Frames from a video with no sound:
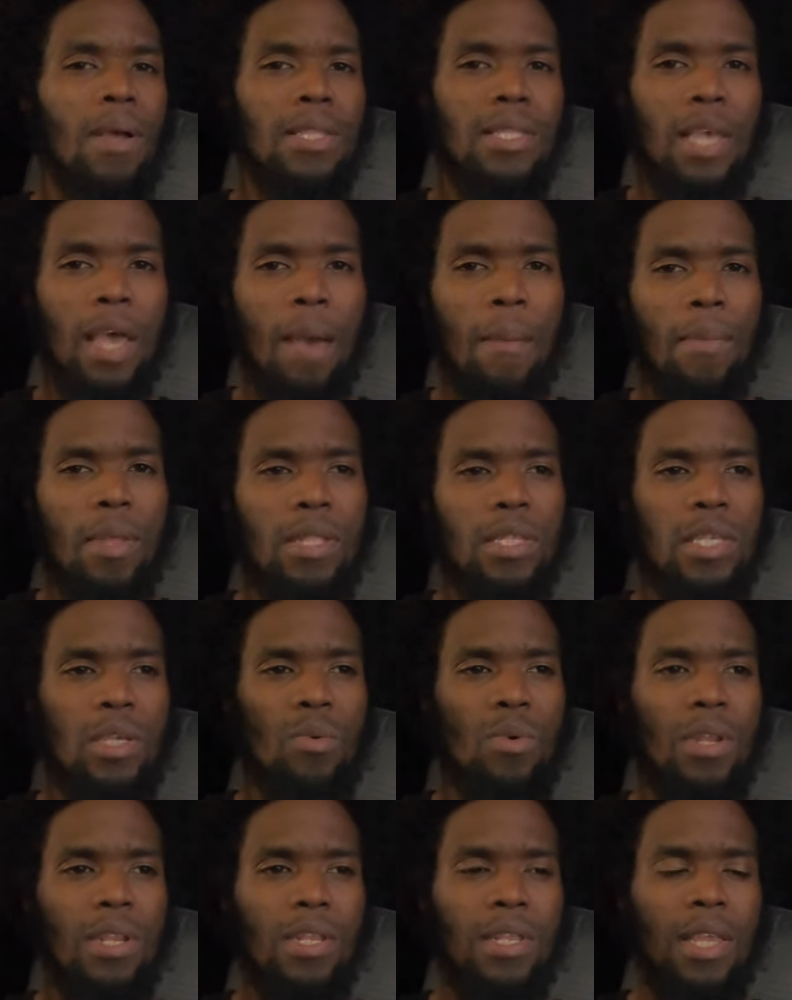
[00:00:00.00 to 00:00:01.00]
my time and see
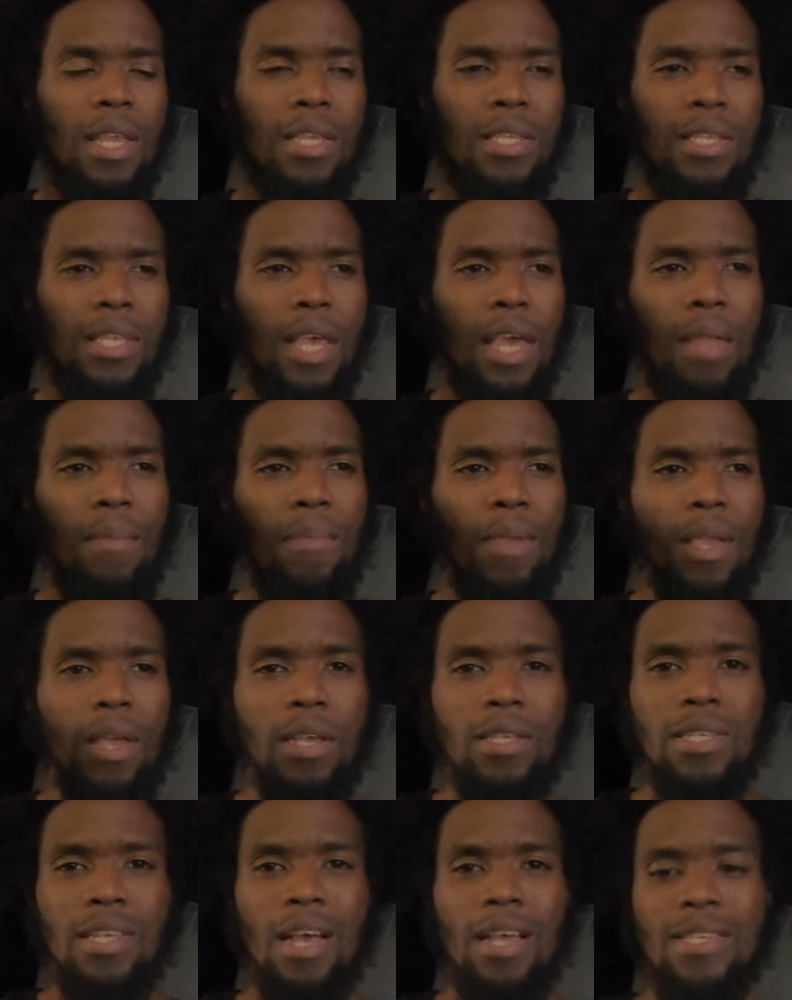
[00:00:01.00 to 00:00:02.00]
what they said,
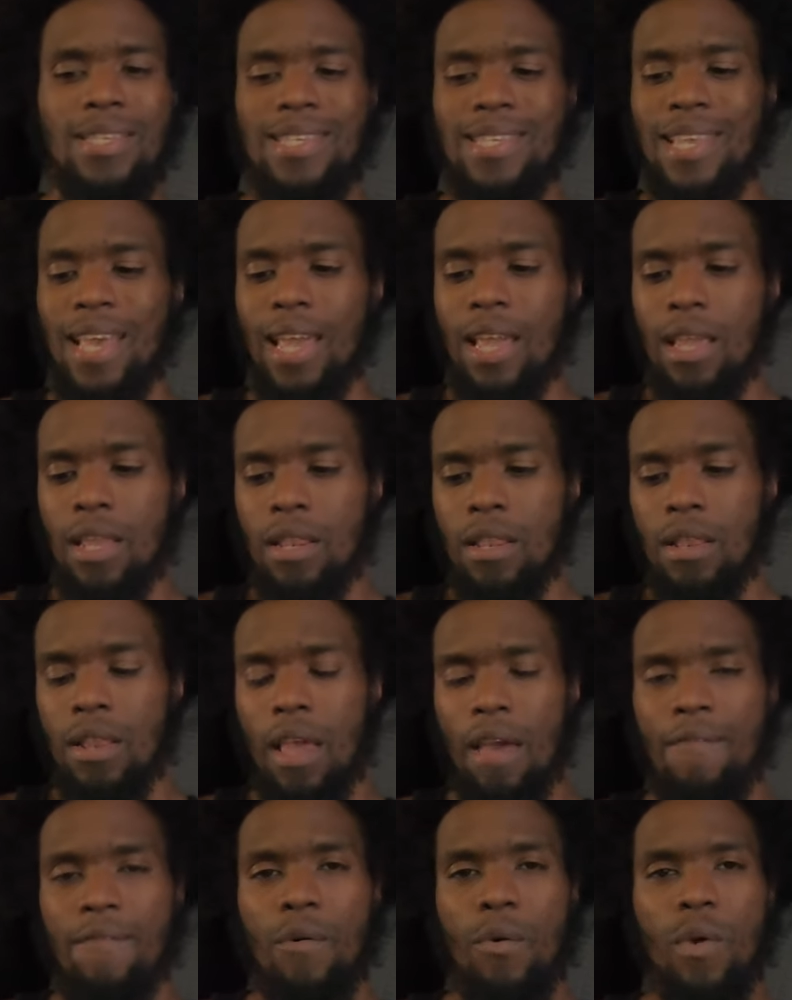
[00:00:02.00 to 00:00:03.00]
because a second
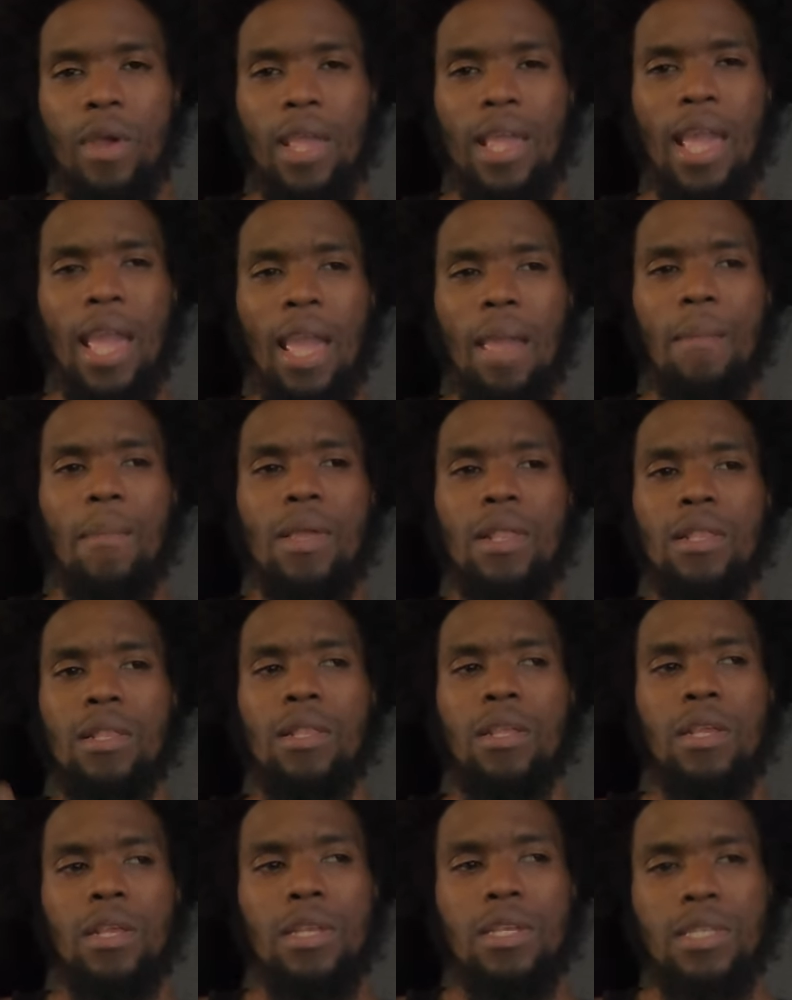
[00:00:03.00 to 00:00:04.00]
FOA came and
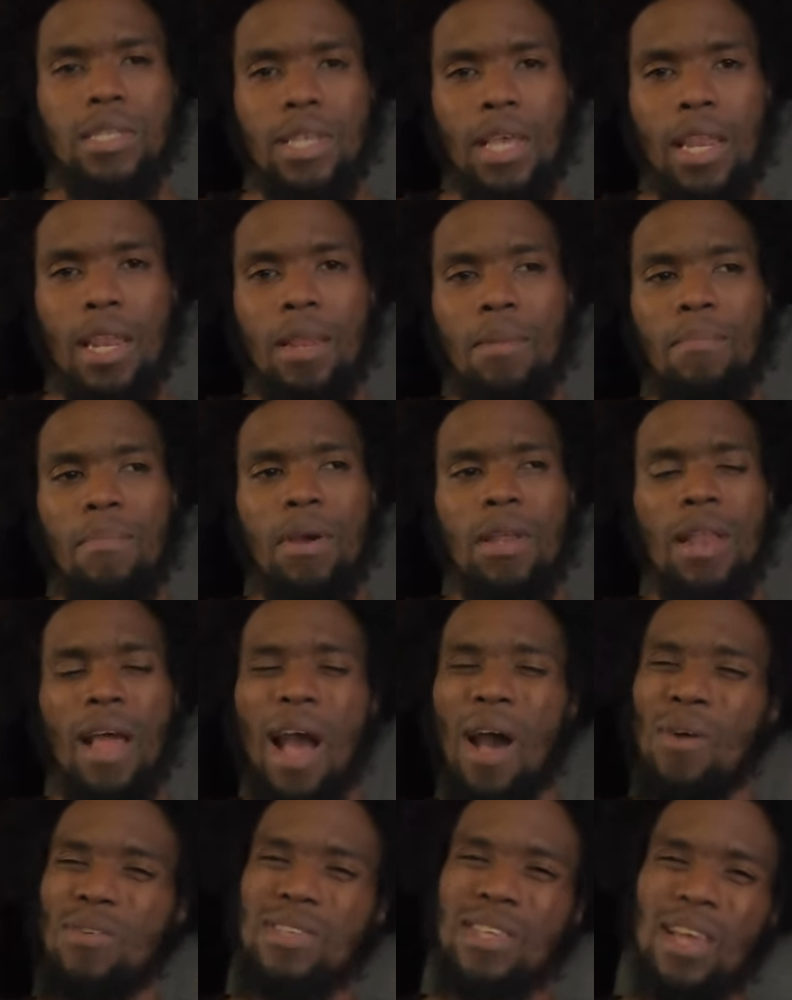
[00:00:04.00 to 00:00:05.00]
said it, but
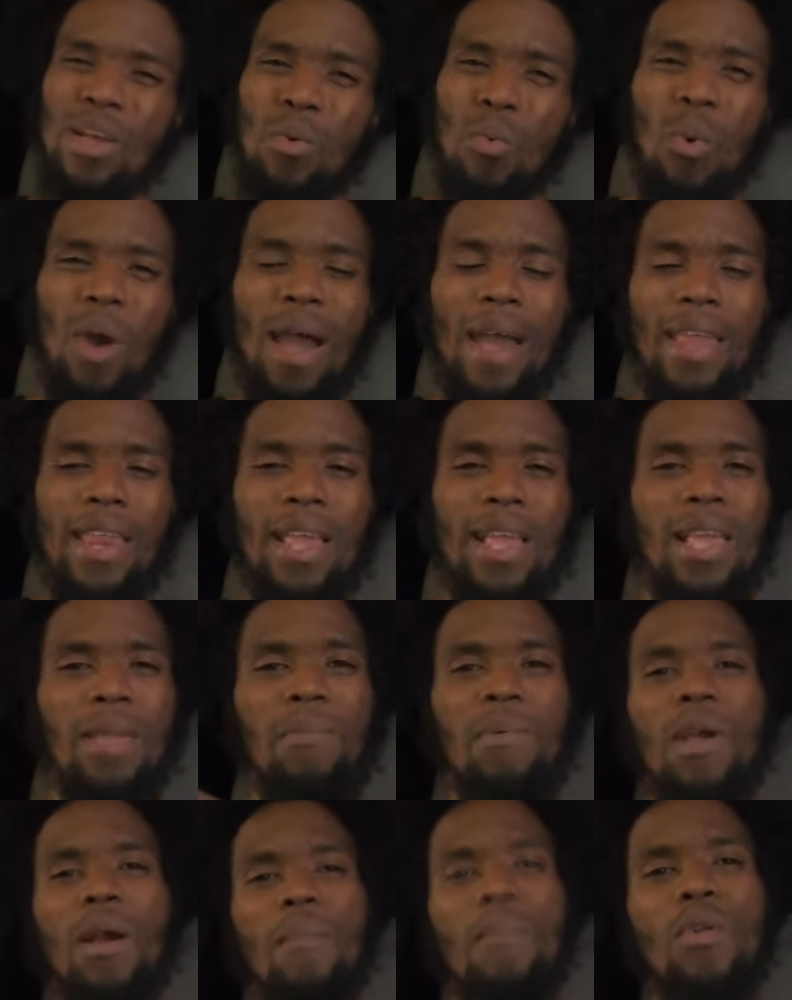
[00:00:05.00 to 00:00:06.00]
I was like, why they
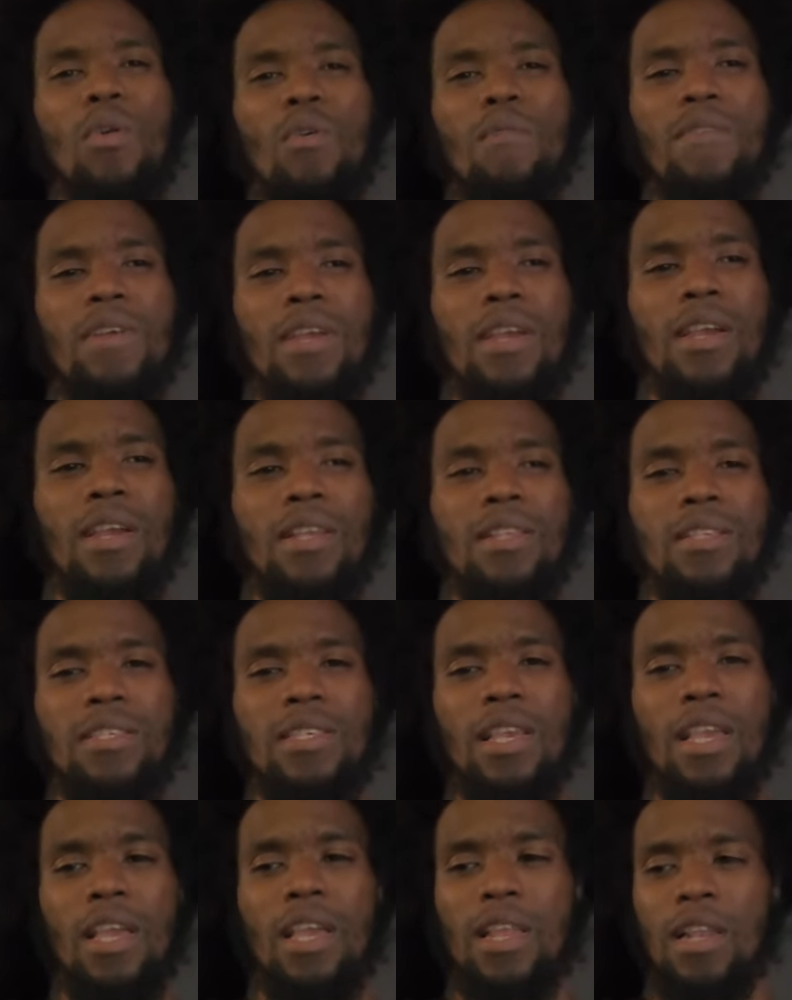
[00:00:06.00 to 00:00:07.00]
keep coming over here and
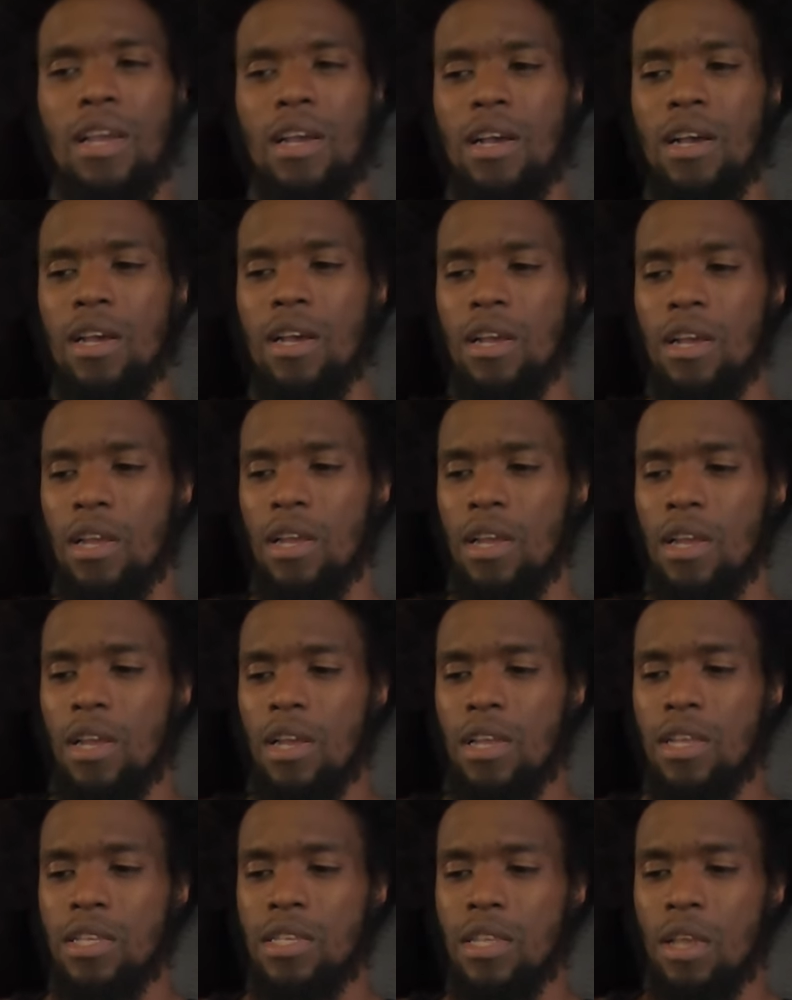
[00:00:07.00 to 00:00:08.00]
saying uh,
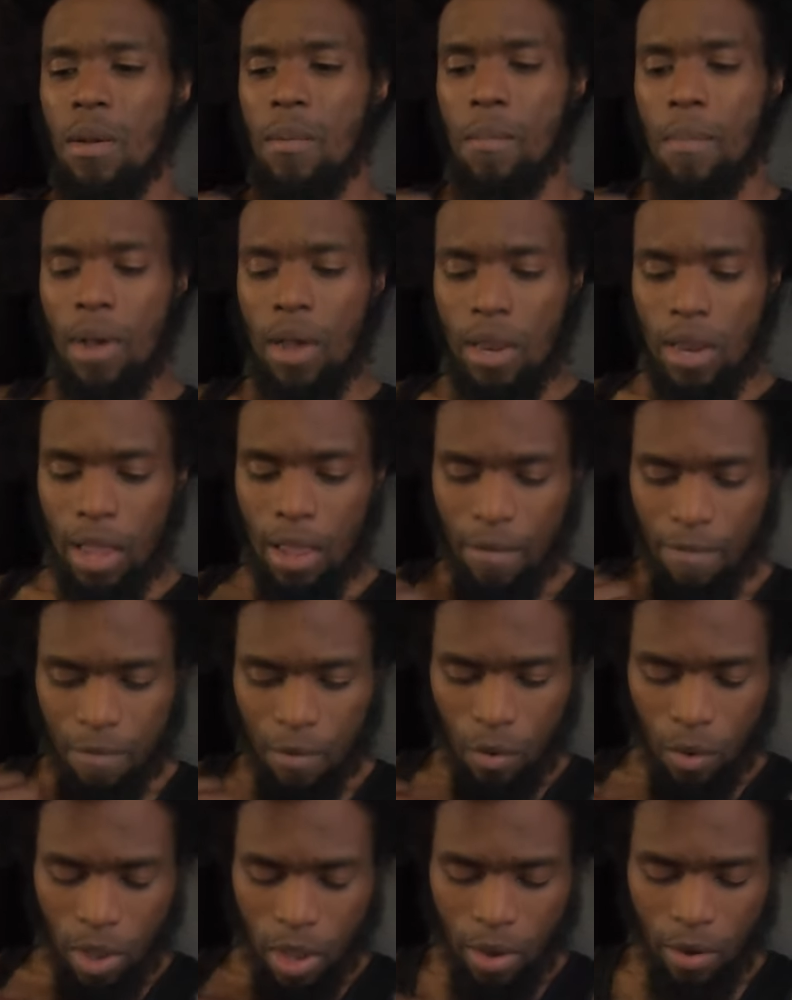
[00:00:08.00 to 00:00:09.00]
something about
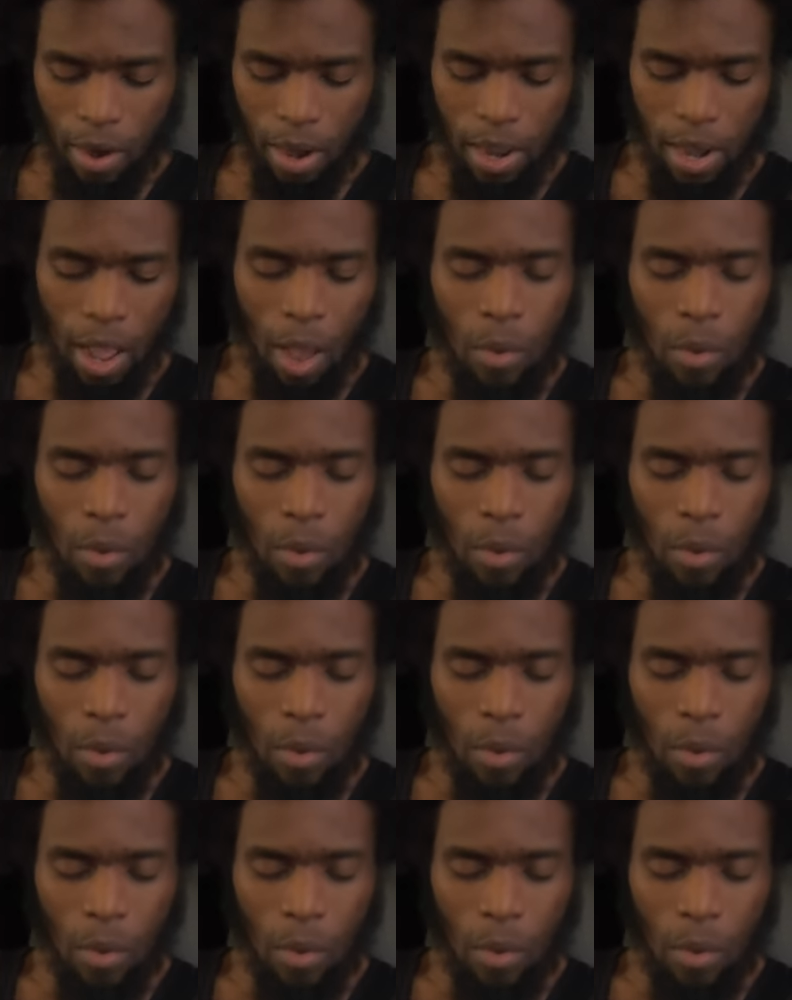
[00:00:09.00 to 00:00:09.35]
FOA, right?